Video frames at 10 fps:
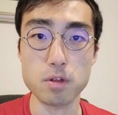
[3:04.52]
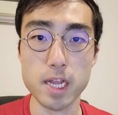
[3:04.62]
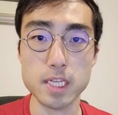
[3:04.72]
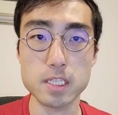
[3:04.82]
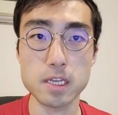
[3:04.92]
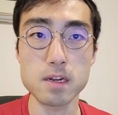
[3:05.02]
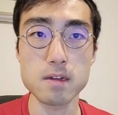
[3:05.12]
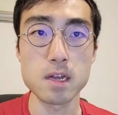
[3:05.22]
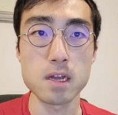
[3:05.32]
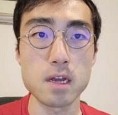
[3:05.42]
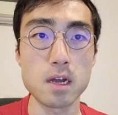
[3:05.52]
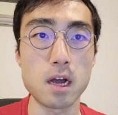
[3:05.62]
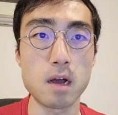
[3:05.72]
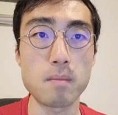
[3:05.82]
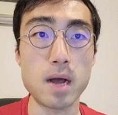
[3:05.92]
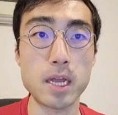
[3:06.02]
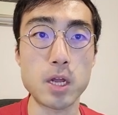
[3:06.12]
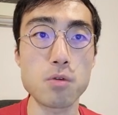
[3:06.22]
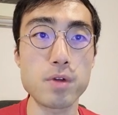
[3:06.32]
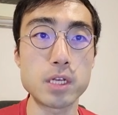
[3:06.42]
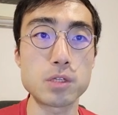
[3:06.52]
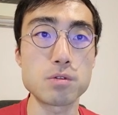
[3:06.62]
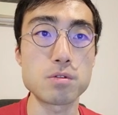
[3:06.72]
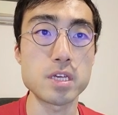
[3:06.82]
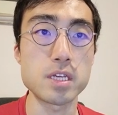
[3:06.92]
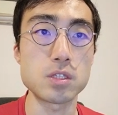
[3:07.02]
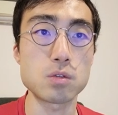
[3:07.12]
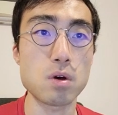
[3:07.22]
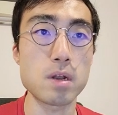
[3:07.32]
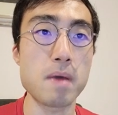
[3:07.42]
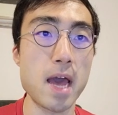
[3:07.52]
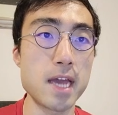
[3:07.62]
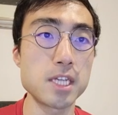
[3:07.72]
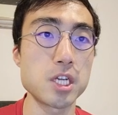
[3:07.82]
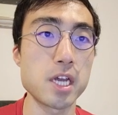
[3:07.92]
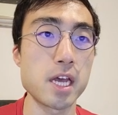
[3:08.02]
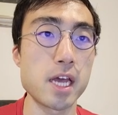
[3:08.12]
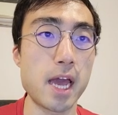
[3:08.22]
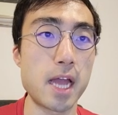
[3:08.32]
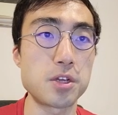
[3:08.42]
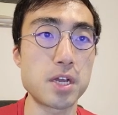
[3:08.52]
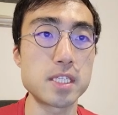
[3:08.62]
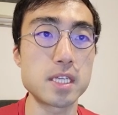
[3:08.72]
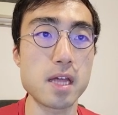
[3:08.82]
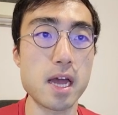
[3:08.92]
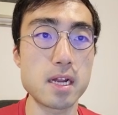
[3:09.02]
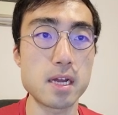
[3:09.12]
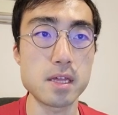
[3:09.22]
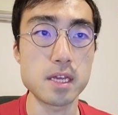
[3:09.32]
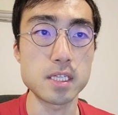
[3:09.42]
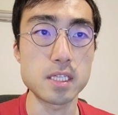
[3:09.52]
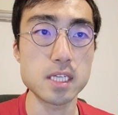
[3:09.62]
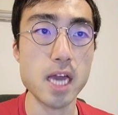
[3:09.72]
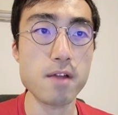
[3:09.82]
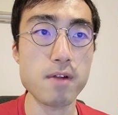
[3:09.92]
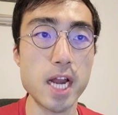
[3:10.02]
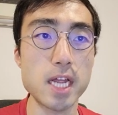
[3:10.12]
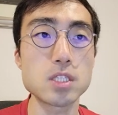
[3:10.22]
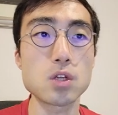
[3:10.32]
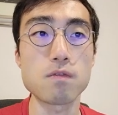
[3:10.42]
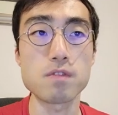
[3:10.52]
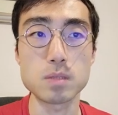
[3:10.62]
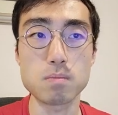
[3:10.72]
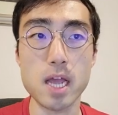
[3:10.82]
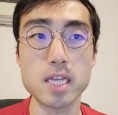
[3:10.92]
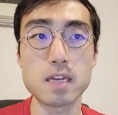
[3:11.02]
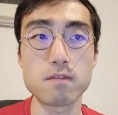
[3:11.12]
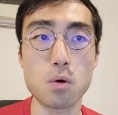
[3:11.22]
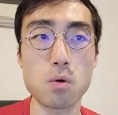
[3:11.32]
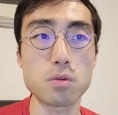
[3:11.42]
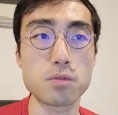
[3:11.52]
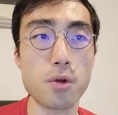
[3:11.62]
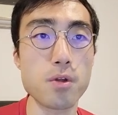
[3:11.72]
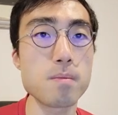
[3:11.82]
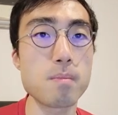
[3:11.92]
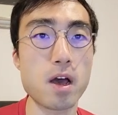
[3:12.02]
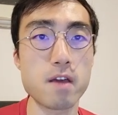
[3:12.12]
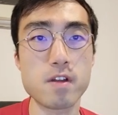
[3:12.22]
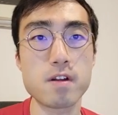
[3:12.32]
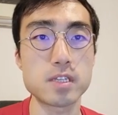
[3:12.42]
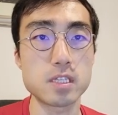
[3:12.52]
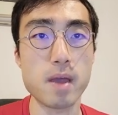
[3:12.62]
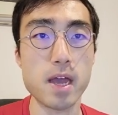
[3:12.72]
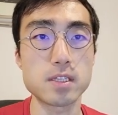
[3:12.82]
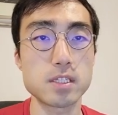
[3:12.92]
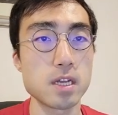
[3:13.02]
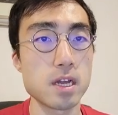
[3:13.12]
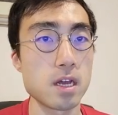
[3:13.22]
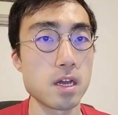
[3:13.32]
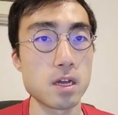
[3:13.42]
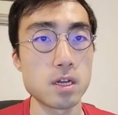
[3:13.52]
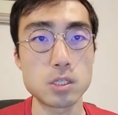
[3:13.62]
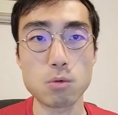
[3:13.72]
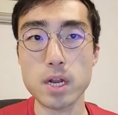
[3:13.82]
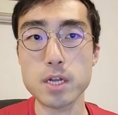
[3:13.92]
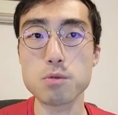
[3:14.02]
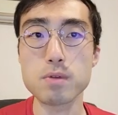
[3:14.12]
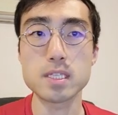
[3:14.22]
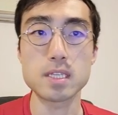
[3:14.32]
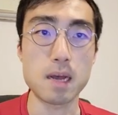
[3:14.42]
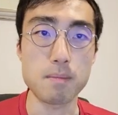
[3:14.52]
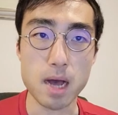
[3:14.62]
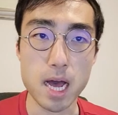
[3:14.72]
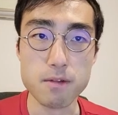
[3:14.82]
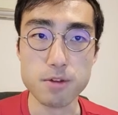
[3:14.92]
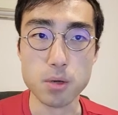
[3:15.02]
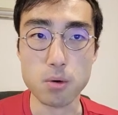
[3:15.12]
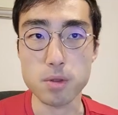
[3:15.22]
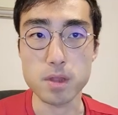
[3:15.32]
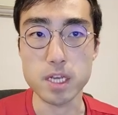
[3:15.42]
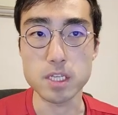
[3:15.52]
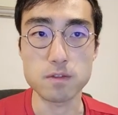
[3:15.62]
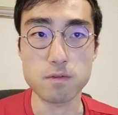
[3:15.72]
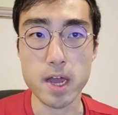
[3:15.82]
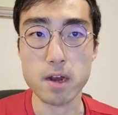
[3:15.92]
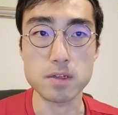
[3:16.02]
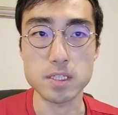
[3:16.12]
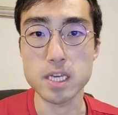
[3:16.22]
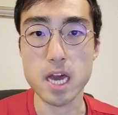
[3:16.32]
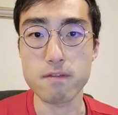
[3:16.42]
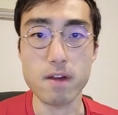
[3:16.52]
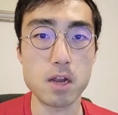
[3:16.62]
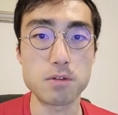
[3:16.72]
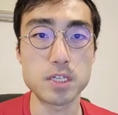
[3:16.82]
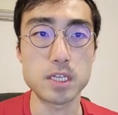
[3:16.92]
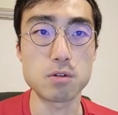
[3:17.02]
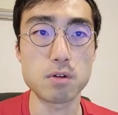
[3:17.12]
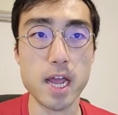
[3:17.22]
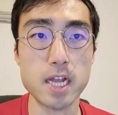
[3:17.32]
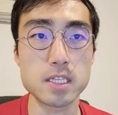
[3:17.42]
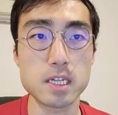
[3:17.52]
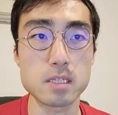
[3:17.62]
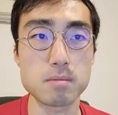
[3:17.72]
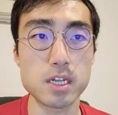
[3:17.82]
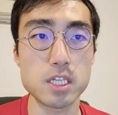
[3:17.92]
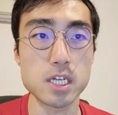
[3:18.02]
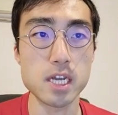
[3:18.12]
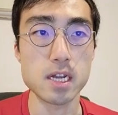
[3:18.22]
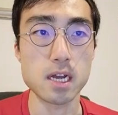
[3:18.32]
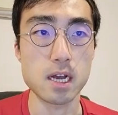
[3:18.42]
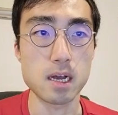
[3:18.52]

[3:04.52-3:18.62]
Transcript: the next year, I go into the squad page, and you can see that the CA ratings of these players have all grown by various amounts. So what I do is I record these final CA values into an Excel spreadsheet,